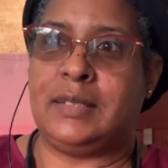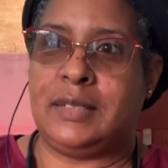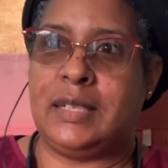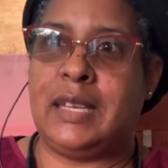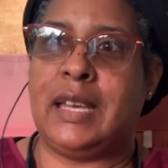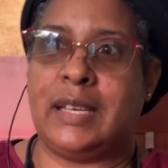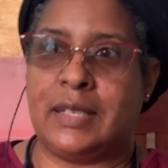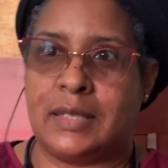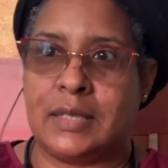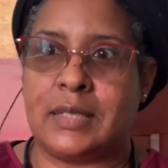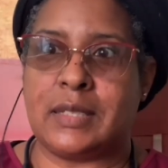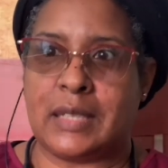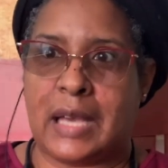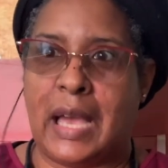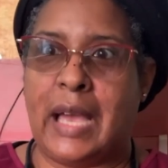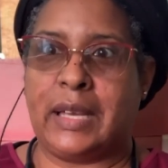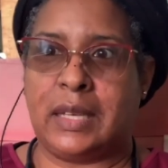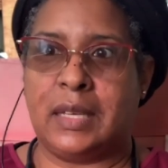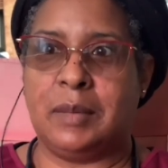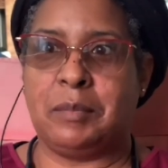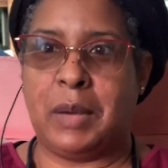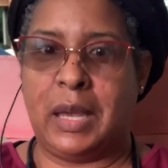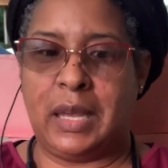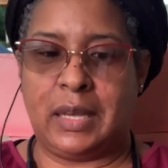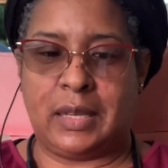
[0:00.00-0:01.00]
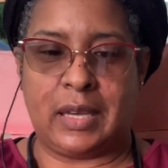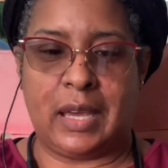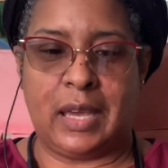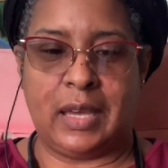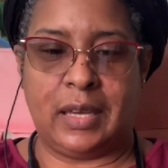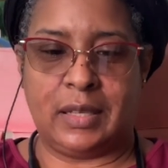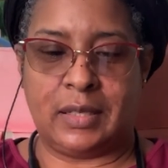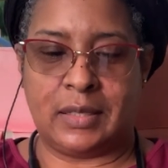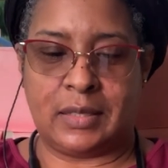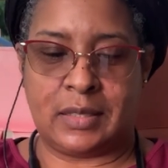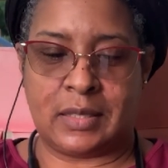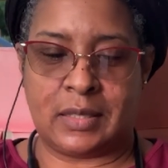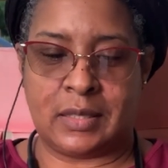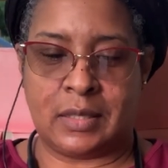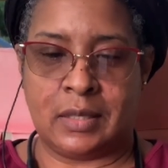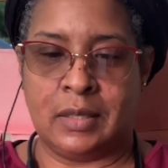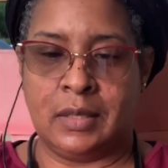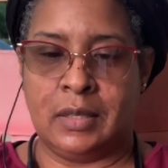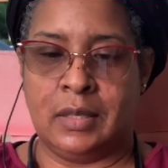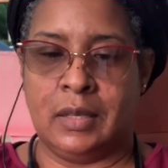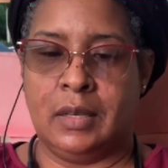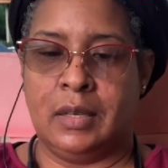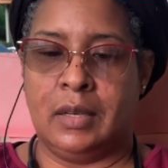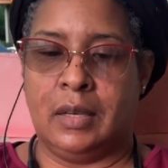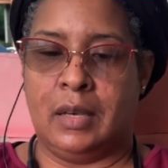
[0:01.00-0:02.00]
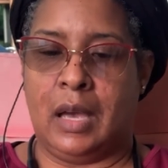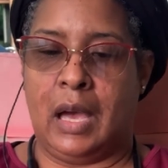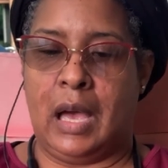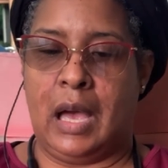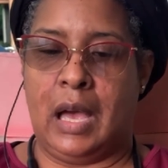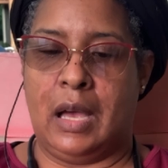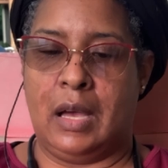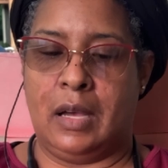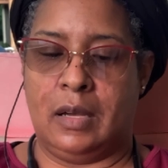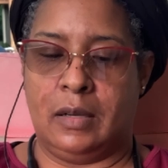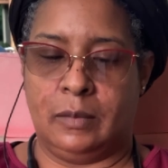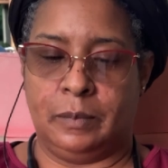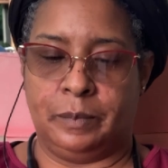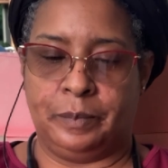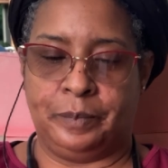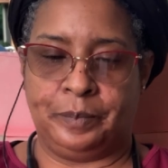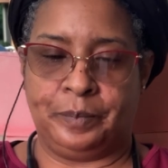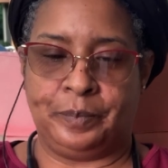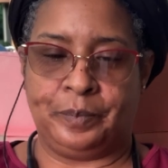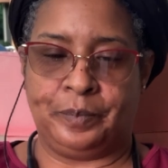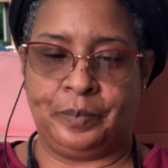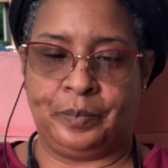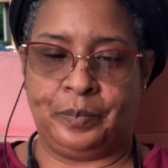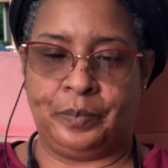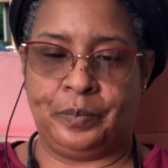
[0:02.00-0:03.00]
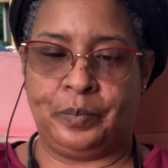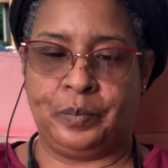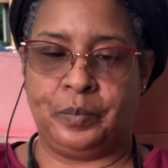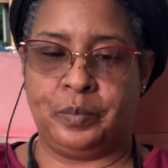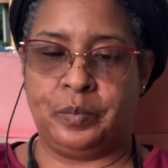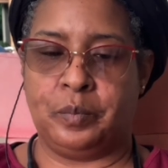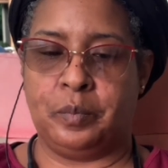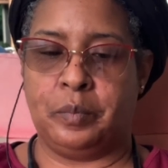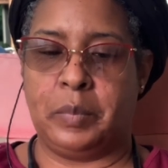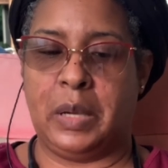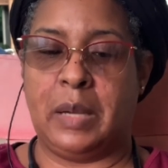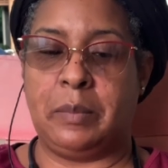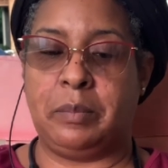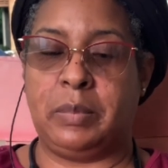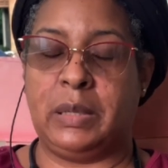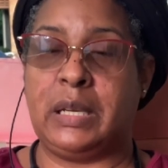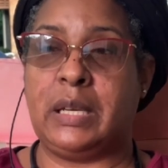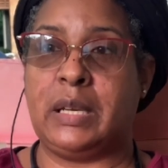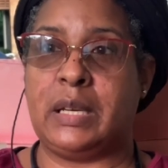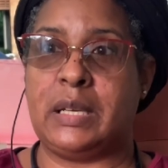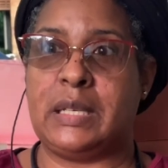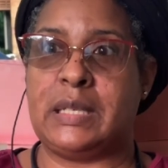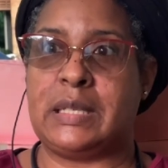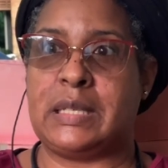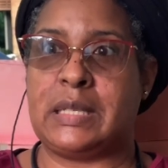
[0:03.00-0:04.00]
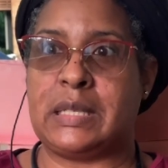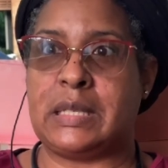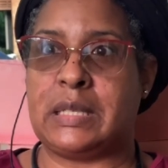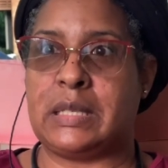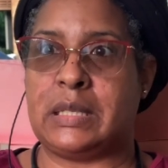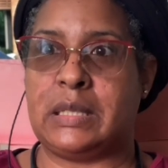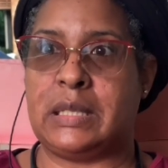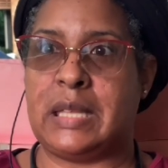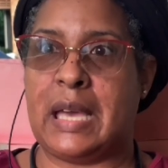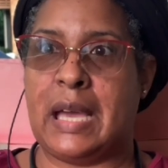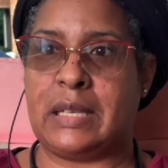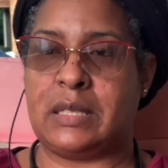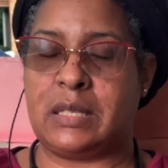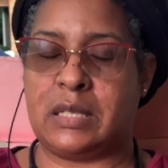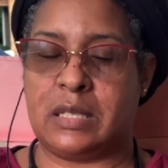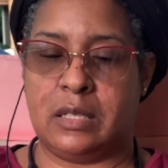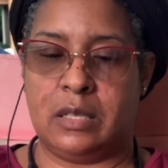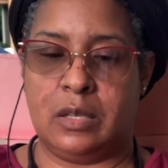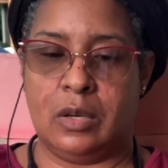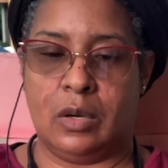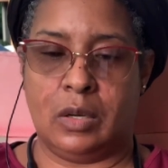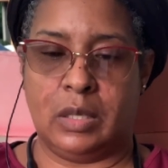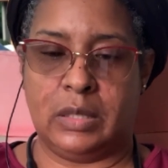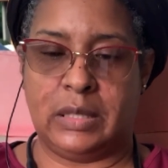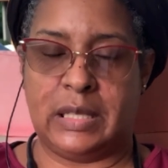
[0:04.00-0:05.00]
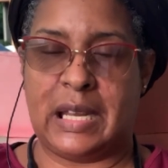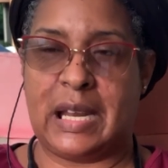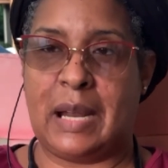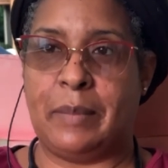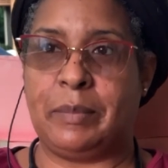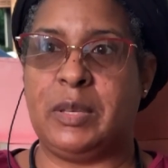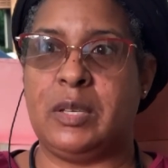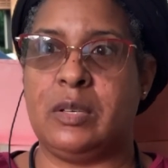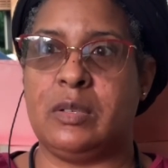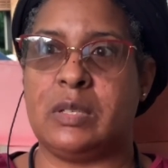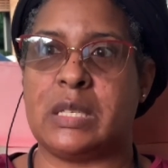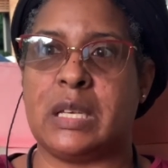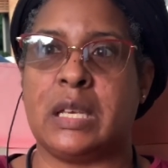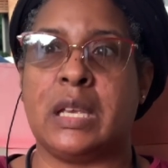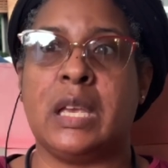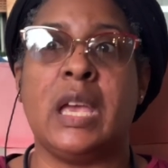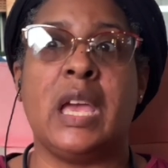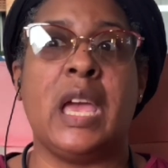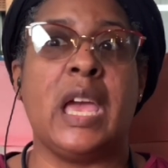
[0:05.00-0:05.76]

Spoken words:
Yes, I can make cakes. But because that's the yarn that I'm using,